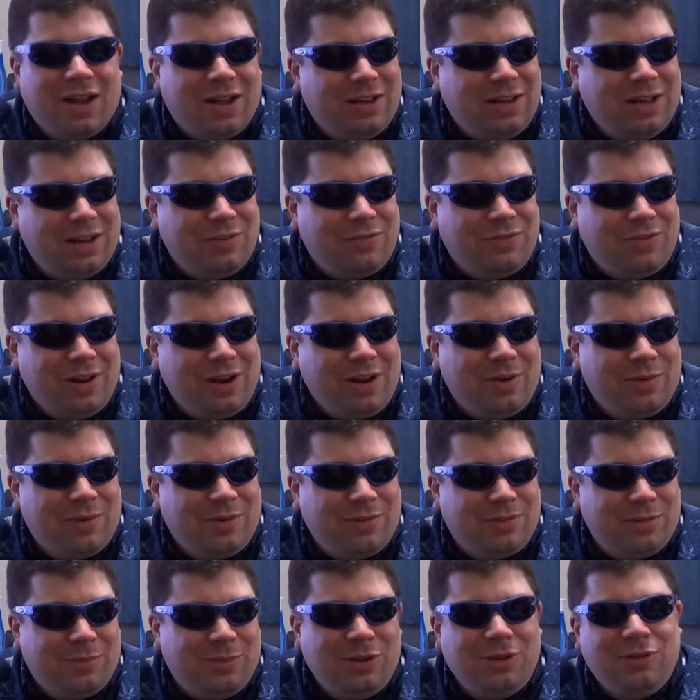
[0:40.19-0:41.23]
I gotta find out where
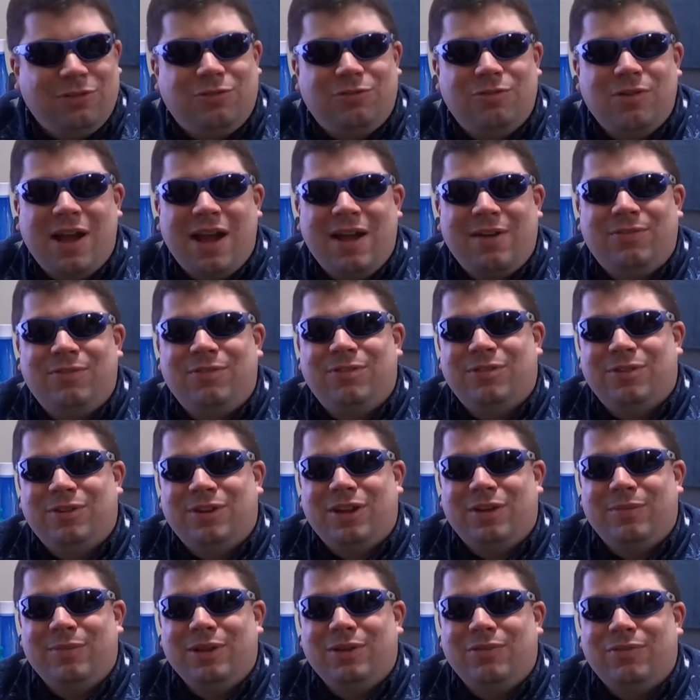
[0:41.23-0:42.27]
some of these drafts are
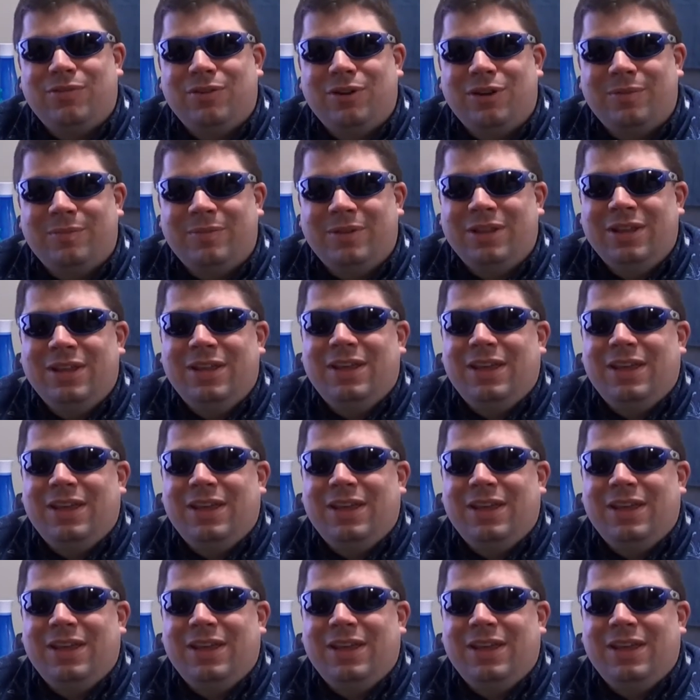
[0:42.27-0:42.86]
coming from